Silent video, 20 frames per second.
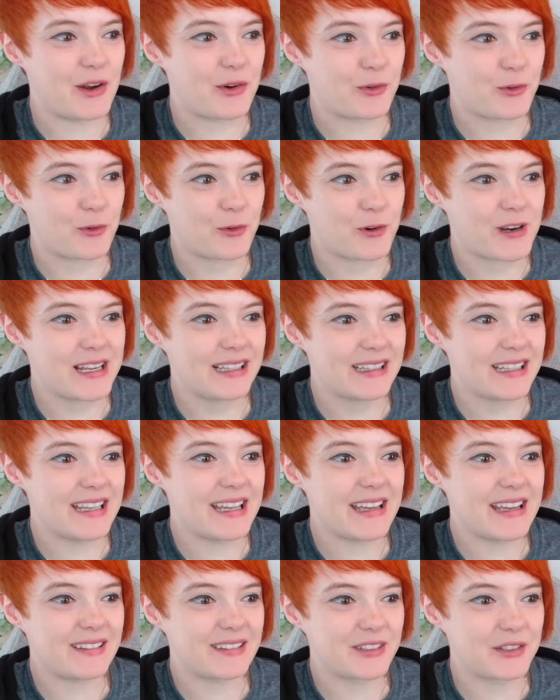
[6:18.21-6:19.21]
It really
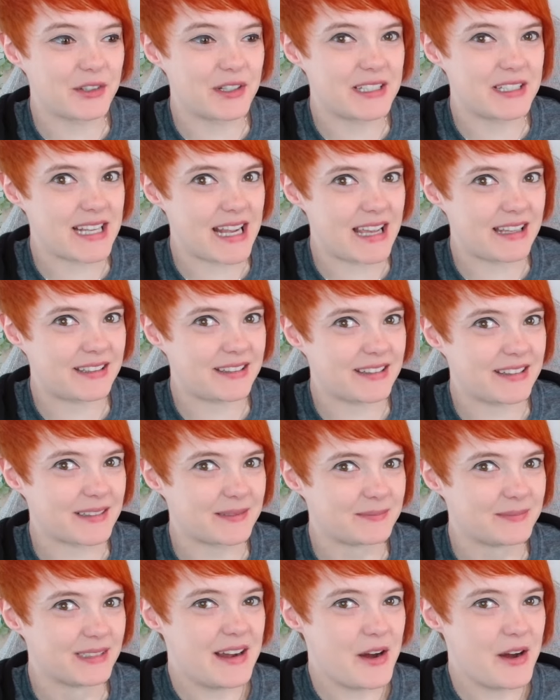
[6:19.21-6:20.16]
is going to test them.